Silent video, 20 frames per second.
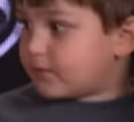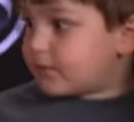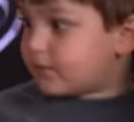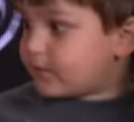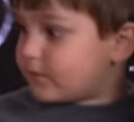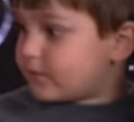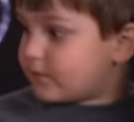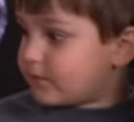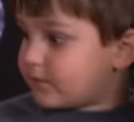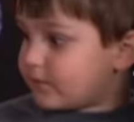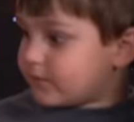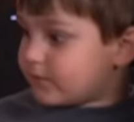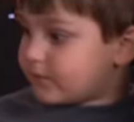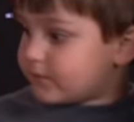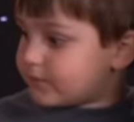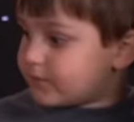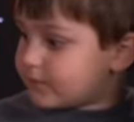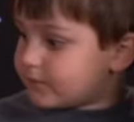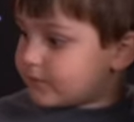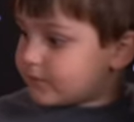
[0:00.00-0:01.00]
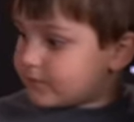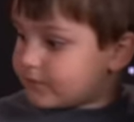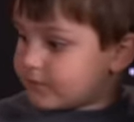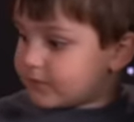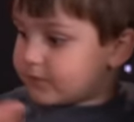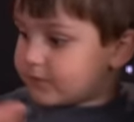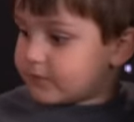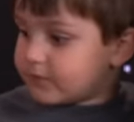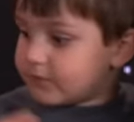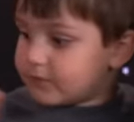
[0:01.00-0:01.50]

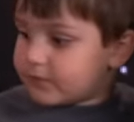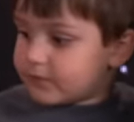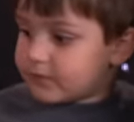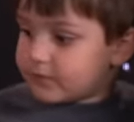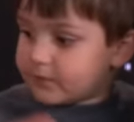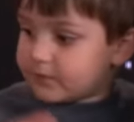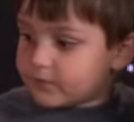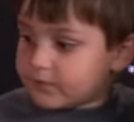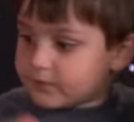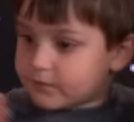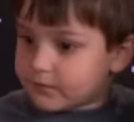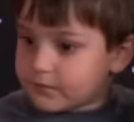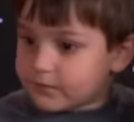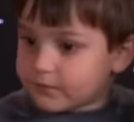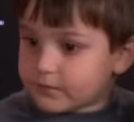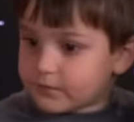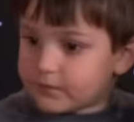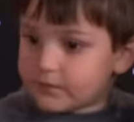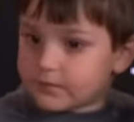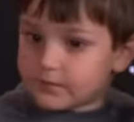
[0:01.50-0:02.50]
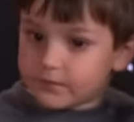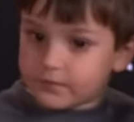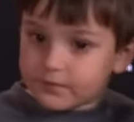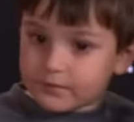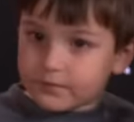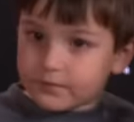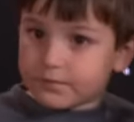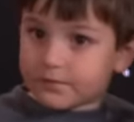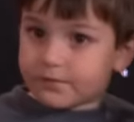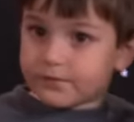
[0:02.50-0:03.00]

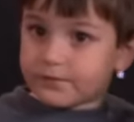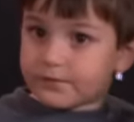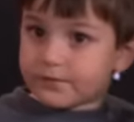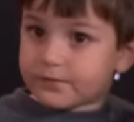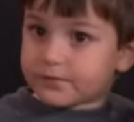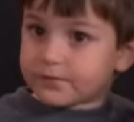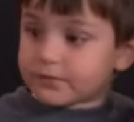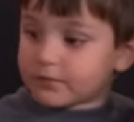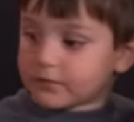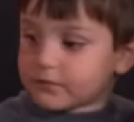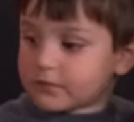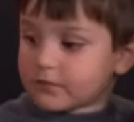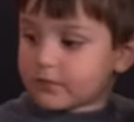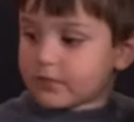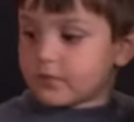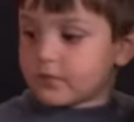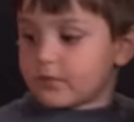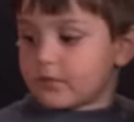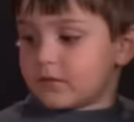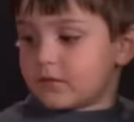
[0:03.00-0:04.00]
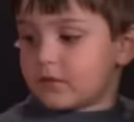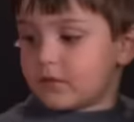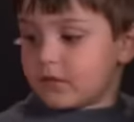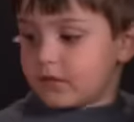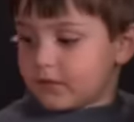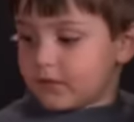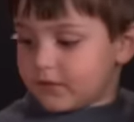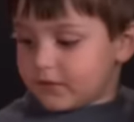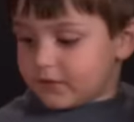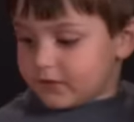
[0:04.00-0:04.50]

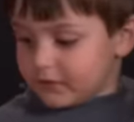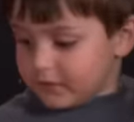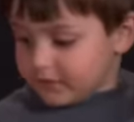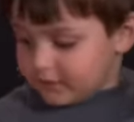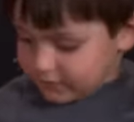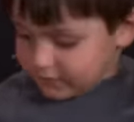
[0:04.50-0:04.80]
[no speech]